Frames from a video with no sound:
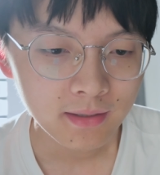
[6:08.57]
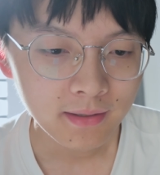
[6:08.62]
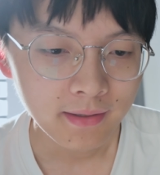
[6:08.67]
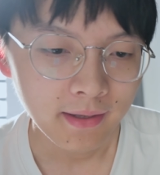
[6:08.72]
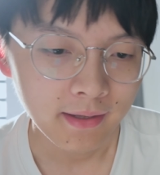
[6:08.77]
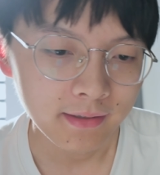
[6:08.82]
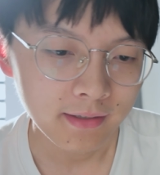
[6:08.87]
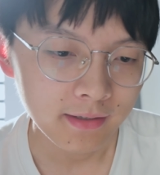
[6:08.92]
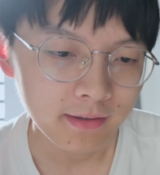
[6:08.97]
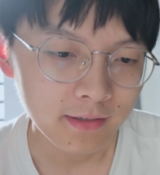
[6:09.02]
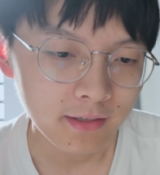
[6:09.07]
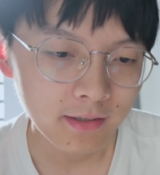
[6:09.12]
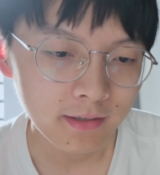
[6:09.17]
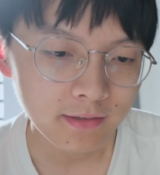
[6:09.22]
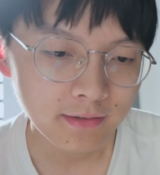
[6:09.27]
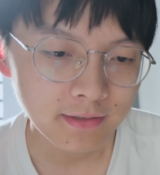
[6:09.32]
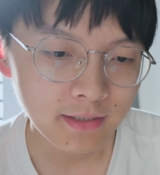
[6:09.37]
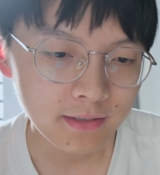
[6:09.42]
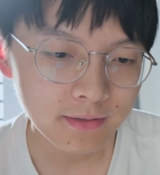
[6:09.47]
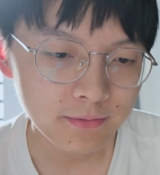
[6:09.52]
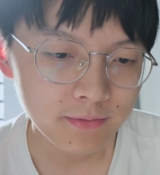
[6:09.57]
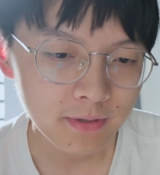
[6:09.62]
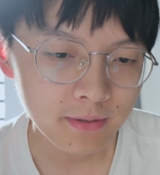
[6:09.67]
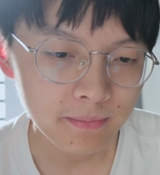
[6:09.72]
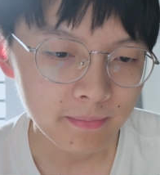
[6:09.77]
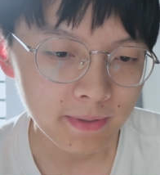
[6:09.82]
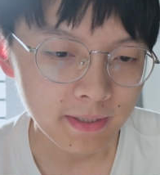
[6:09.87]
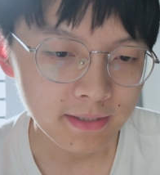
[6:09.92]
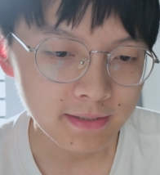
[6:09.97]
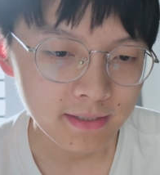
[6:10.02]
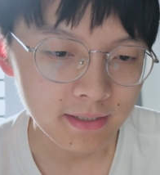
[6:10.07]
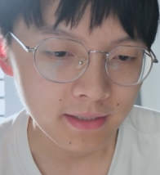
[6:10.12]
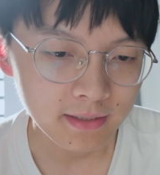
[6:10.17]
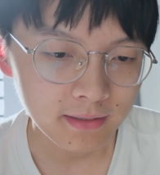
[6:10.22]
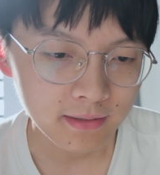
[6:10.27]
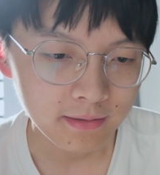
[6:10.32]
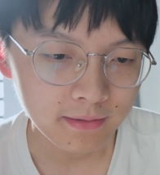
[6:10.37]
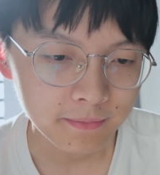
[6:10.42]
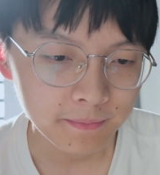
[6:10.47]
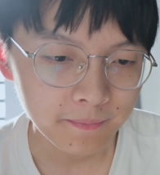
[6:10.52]
In the 3rd century
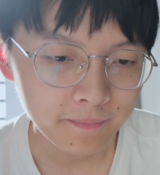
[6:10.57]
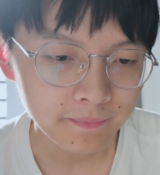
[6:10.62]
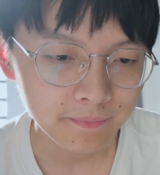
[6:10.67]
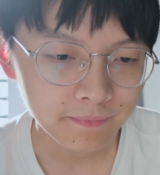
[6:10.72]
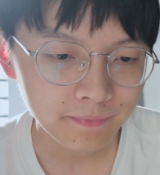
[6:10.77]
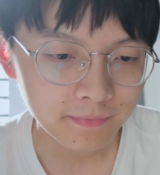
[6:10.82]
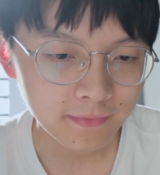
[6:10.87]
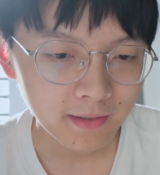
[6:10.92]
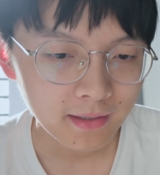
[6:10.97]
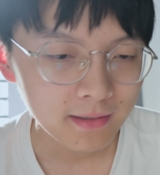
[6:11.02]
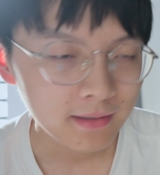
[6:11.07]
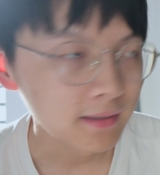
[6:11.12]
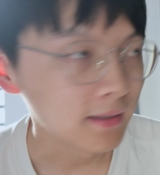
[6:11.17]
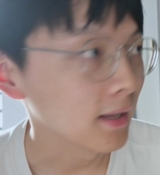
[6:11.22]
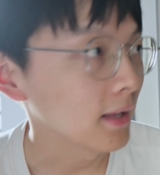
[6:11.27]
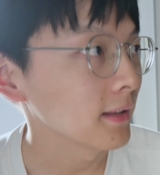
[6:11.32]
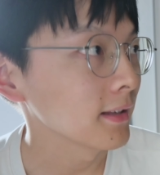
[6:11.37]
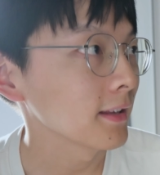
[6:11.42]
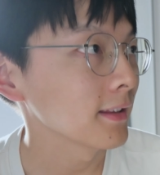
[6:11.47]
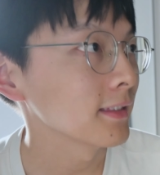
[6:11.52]
BCE, in the